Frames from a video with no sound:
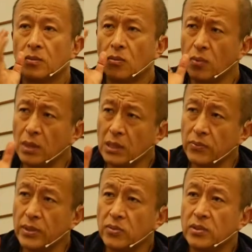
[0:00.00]

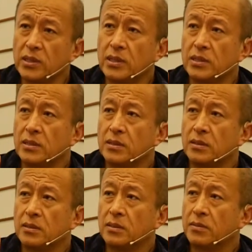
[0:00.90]
one way or another,
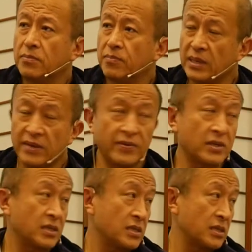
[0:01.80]

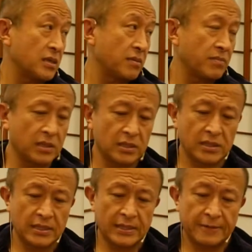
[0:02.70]
benefit the sentient
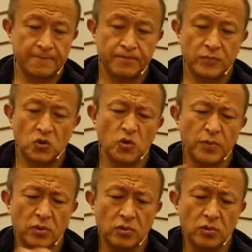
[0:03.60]
beings. At